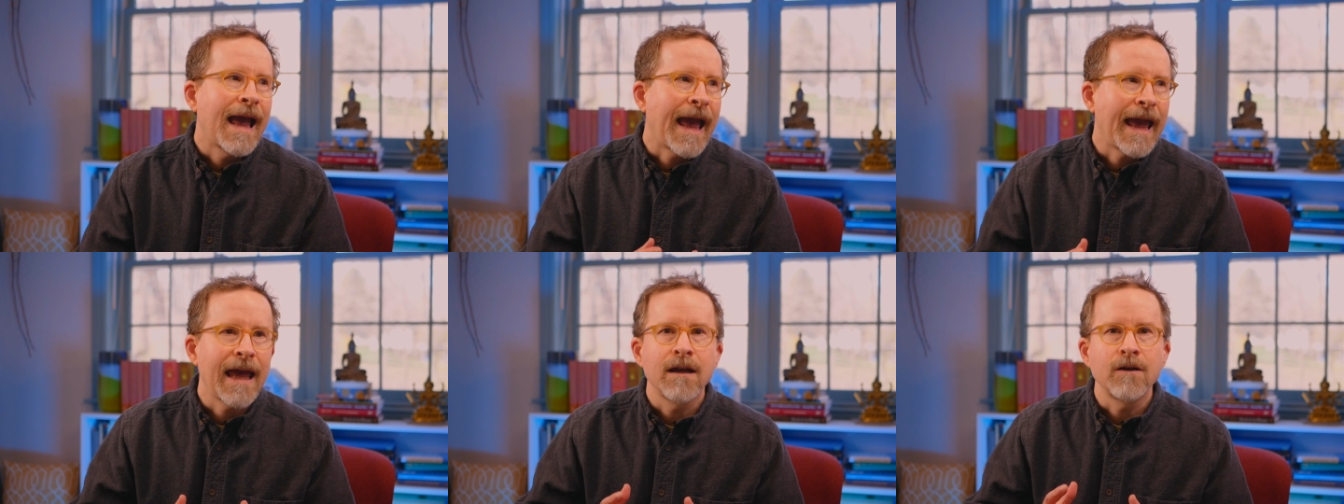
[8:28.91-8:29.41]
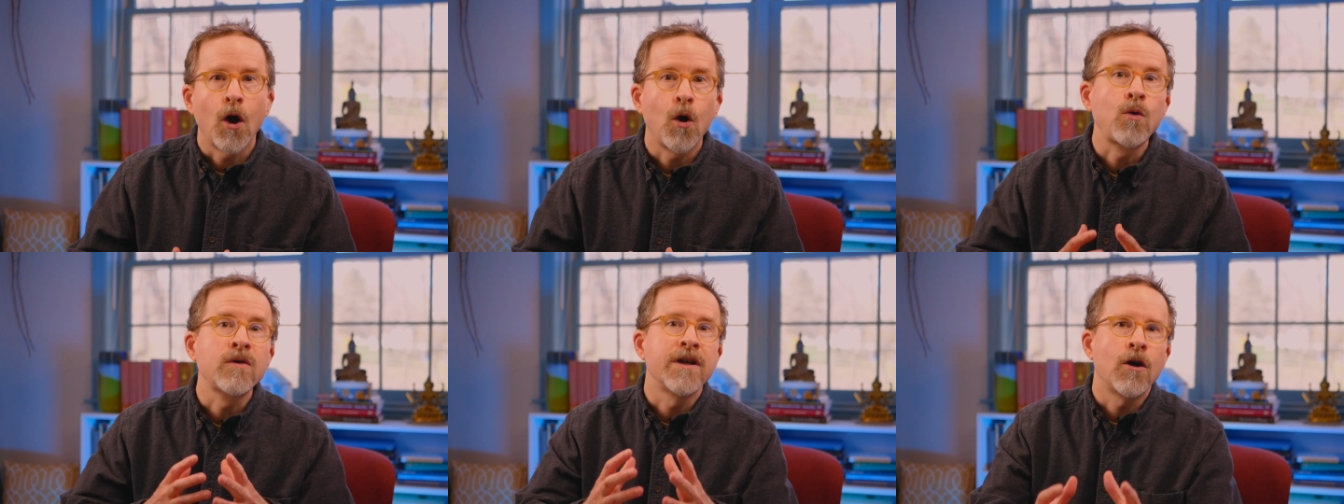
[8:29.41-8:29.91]
and
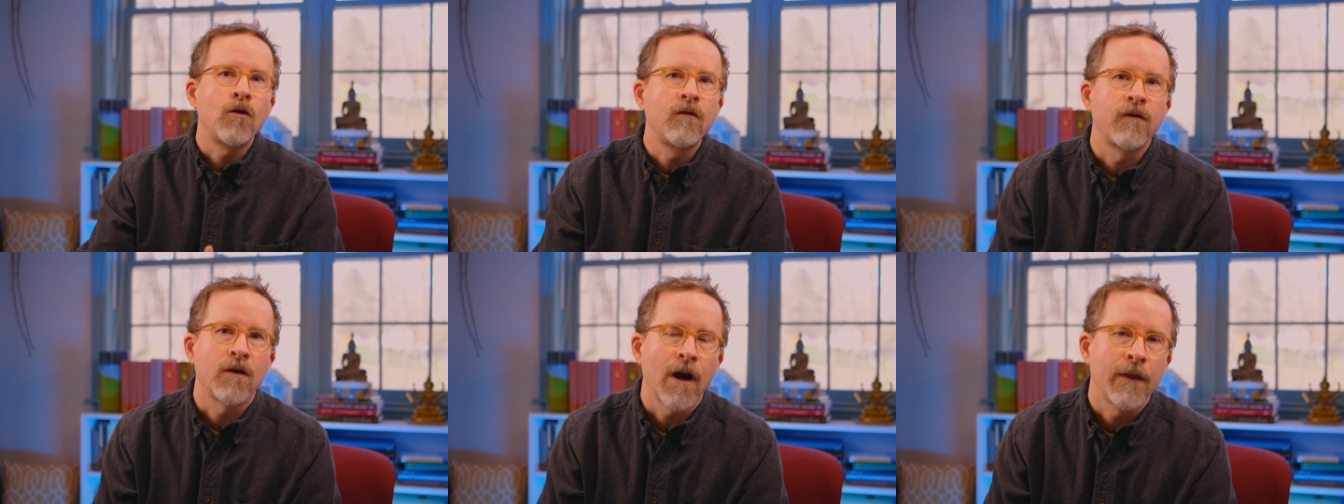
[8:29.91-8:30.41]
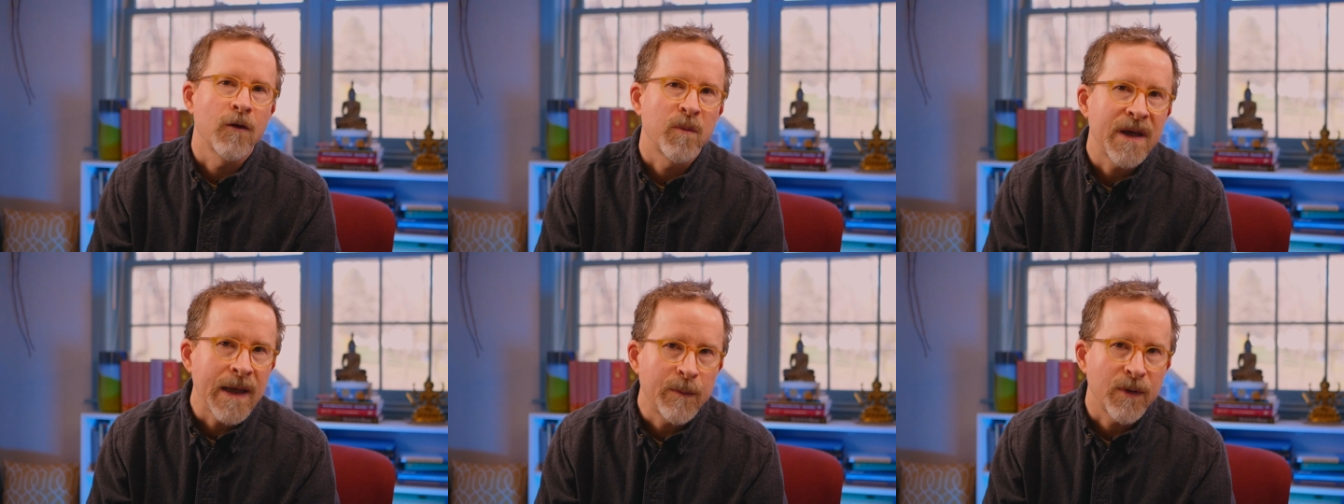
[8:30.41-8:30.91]
hold it over other
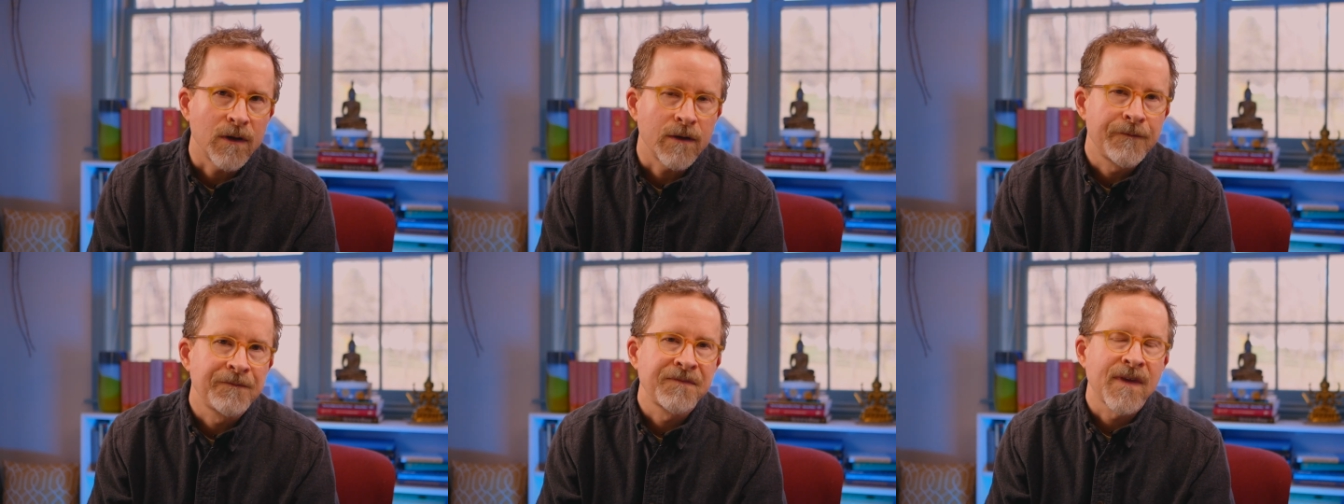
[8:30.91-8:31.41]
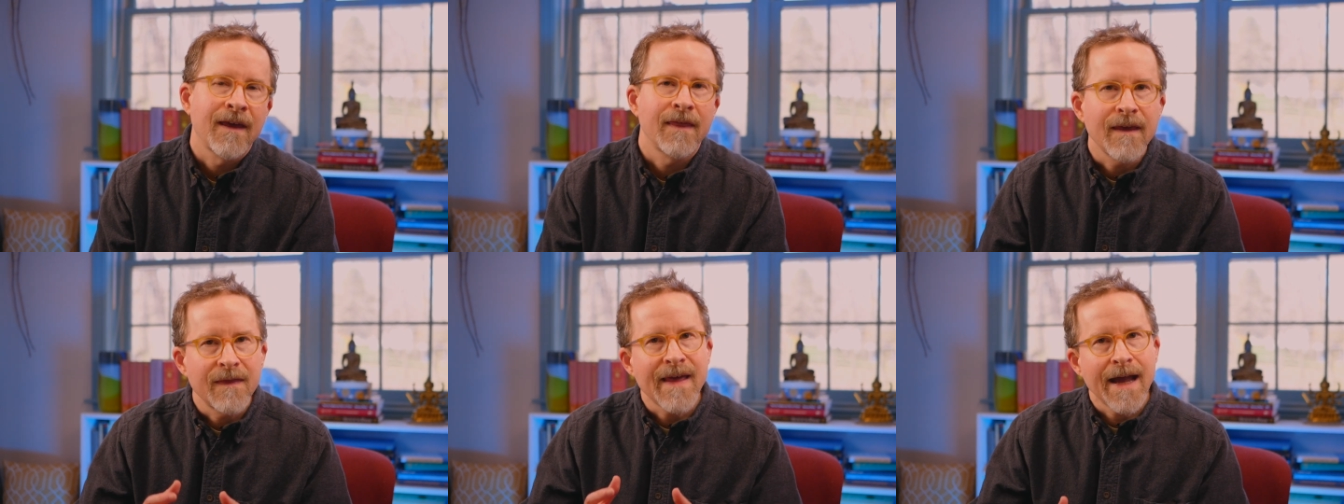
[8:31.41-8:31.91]
people,
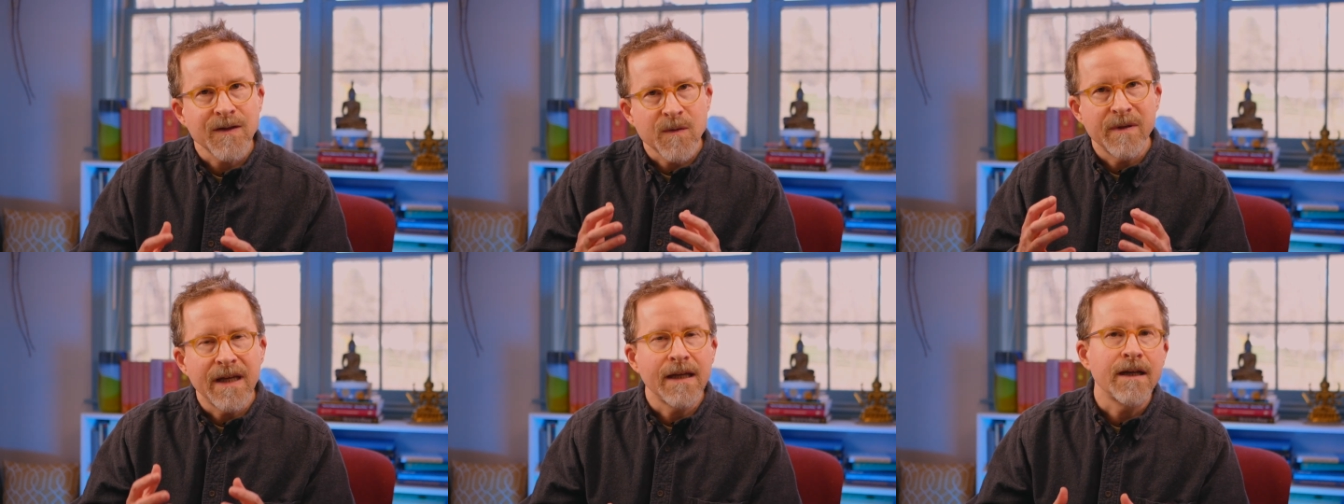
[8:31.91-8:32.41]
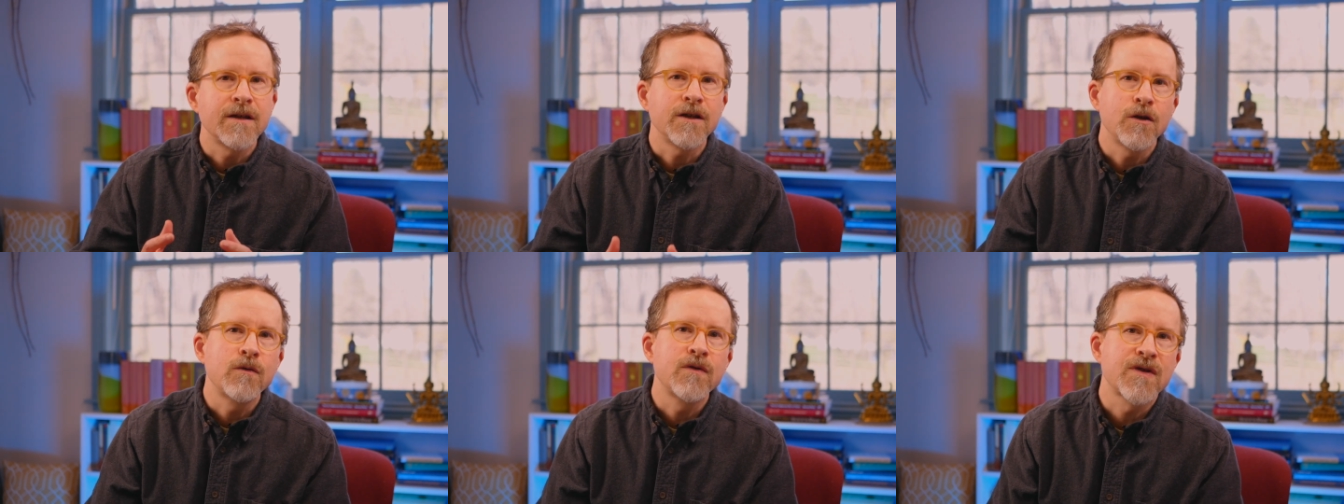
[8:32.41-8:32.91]
then that's beginning to
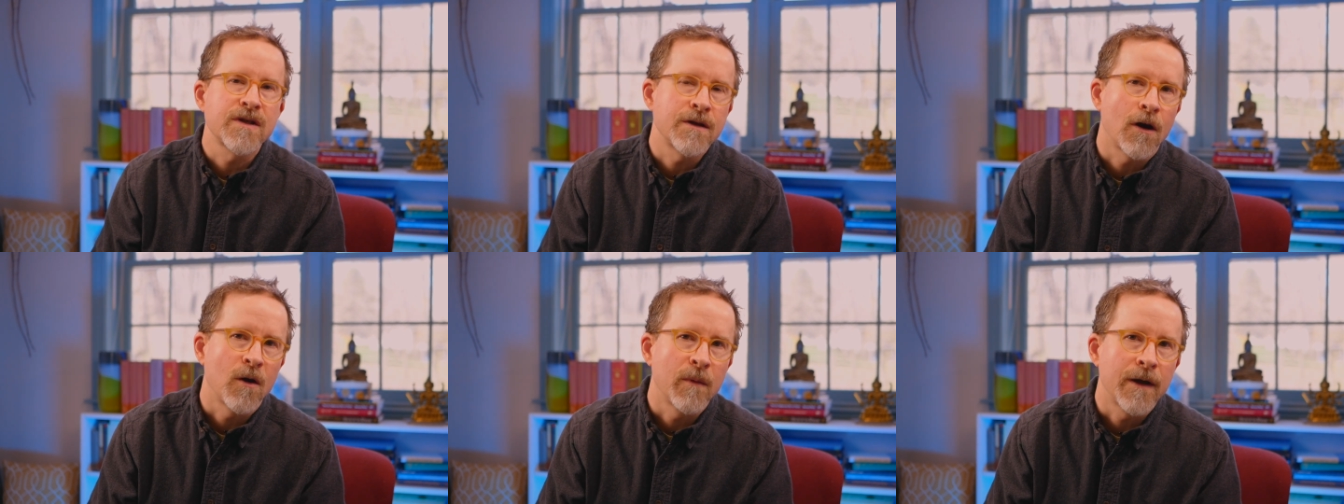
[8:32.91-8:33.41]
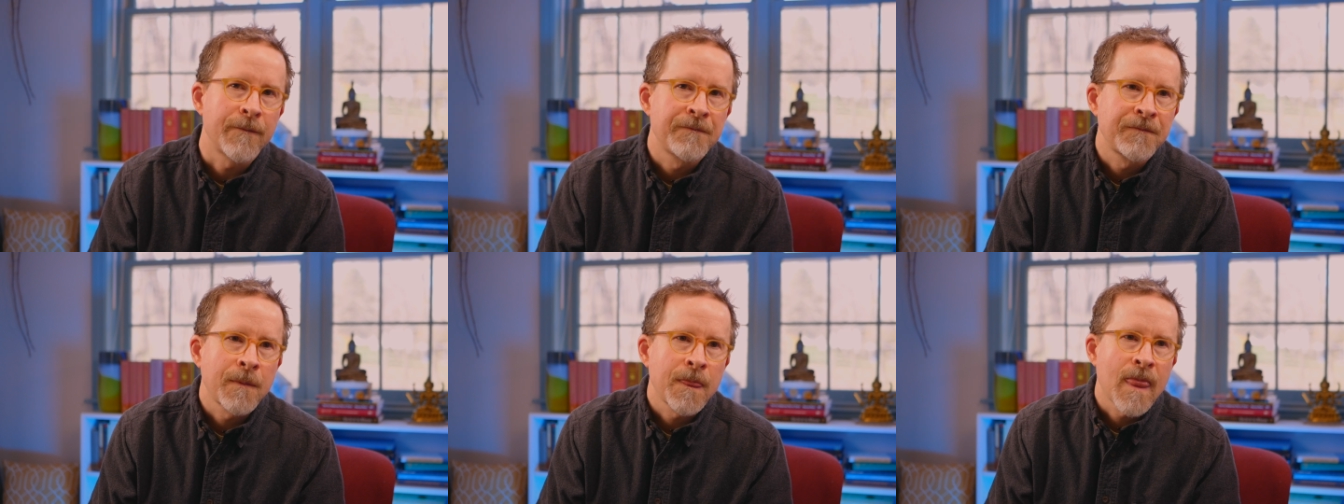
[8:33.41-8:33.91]
use the Dharma
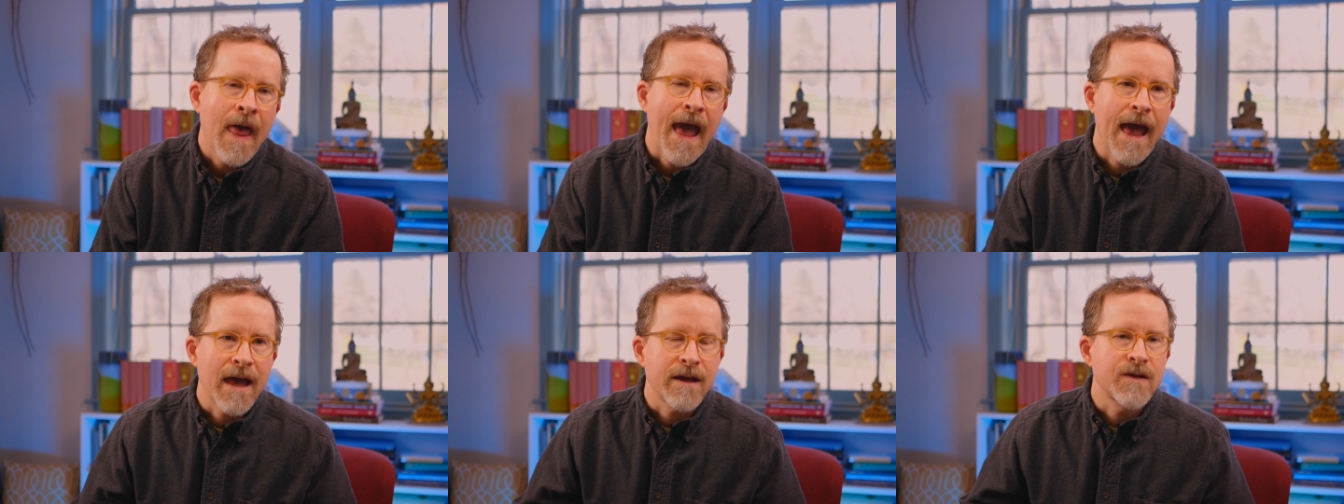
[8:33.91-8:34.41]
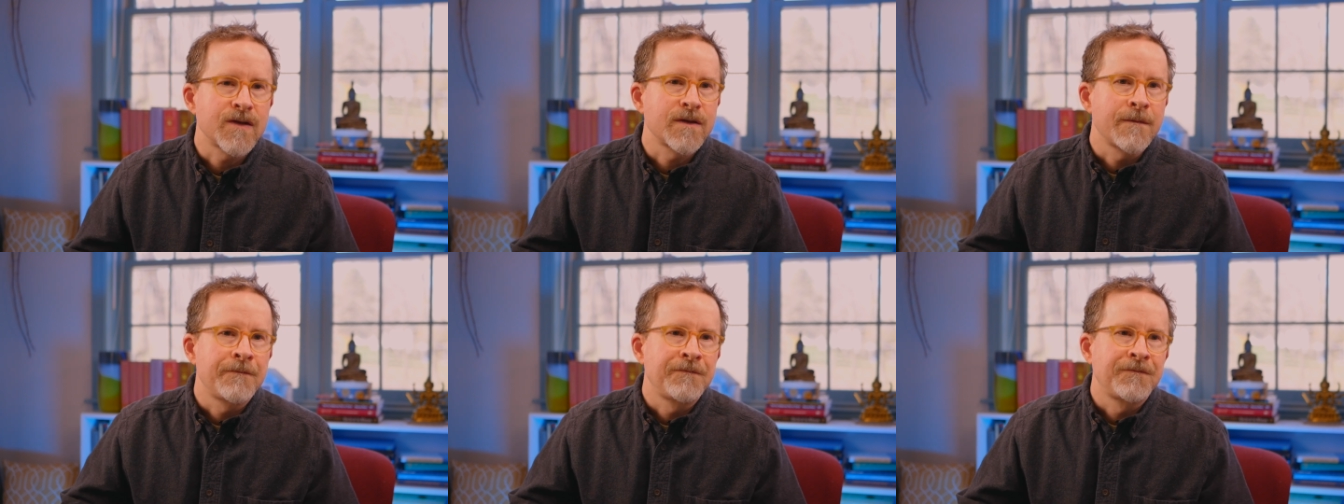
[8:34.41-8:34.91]
as